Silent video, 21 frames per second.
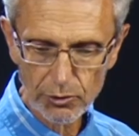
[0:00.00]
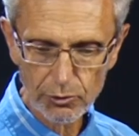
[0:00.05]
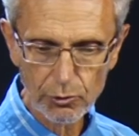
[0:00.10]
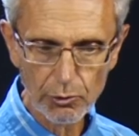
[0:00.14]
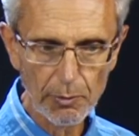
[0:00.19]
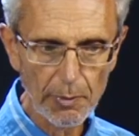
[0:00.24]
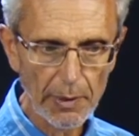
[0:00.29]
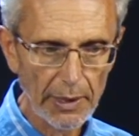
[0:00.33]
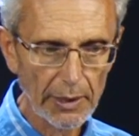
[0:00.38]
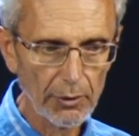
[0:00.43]

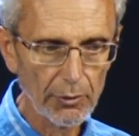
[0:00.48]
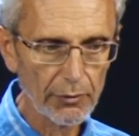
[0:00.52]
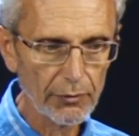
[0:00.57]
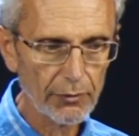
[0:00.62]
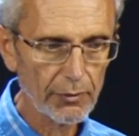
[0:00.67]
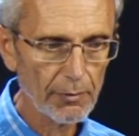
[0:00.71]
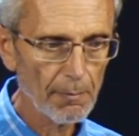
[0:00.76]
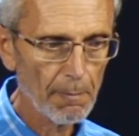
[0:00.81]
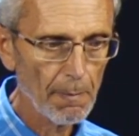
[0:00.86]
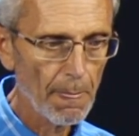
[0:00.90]

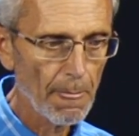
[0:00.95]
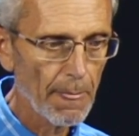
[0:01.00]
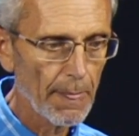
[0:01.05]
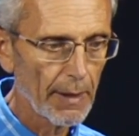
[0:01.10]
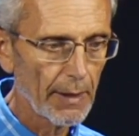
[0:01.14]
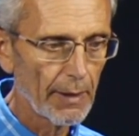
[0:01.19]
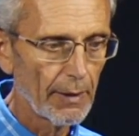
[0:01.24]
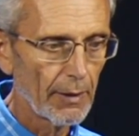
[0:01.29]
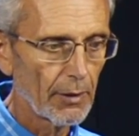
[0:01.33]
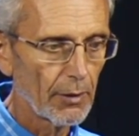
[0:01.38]
tomatoes.
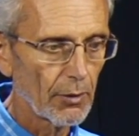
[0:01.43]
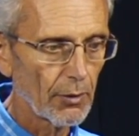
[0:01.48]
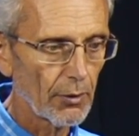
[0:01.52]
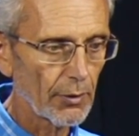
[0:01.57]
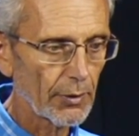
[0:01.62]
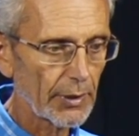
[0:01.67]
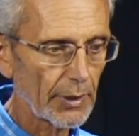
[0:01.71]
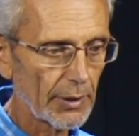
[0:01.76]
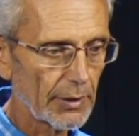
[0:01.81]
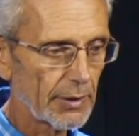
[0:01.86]

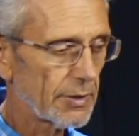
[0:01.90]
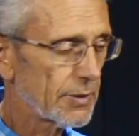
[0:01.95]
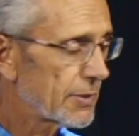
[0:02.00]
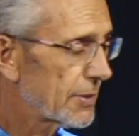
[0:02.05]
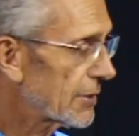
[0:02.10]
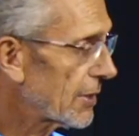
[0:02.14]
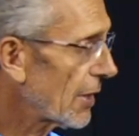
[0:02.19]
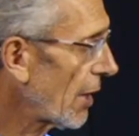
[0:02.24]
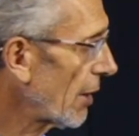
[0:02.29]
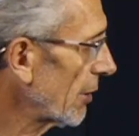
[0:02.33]
Okay, this
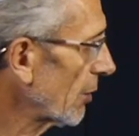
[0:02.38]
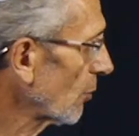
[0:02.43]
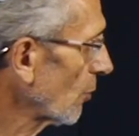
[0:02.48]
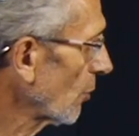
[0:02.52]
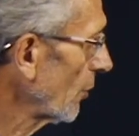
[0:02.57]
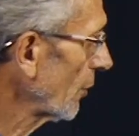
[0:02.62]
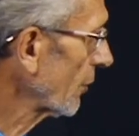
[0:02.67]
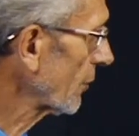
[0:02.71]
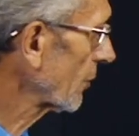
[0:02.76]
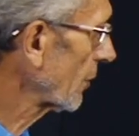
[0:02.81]
is how it
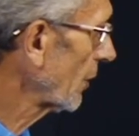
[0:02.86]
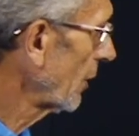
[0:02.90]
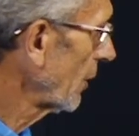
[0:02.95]
works.